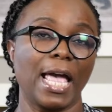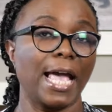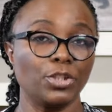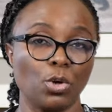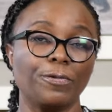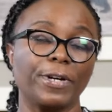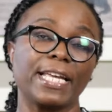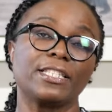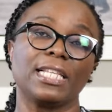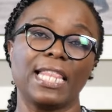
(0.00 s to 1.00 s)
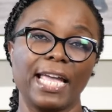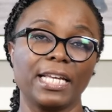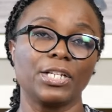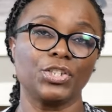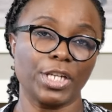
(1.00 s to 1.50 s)
And don't forget to
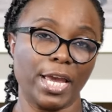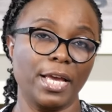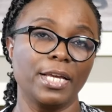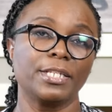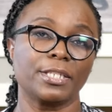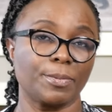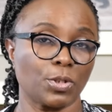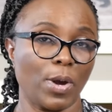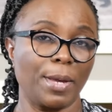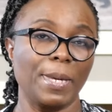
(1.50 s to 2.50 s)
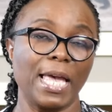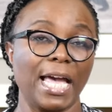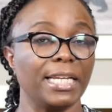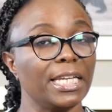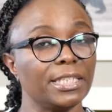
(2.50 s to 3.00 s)
like, share, subscribe,
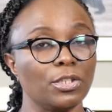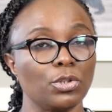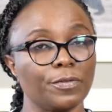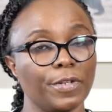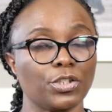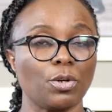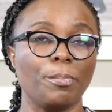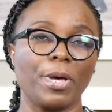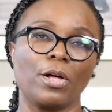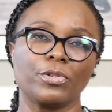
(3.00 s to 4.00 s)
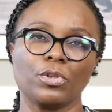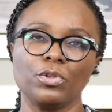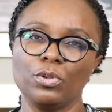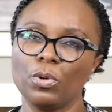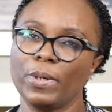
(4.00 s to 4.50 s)
and hit the notification bell so
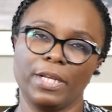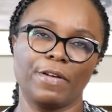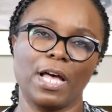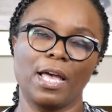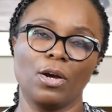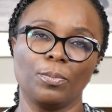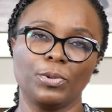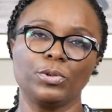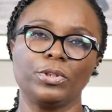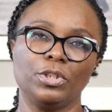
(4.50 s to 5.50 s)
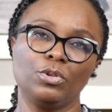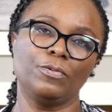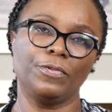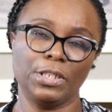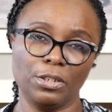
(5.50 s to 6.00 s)
you know whenever I upload new
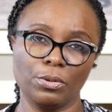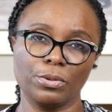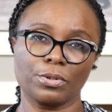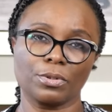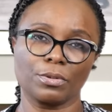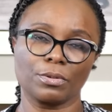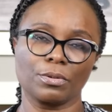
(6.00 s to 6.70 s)
videos.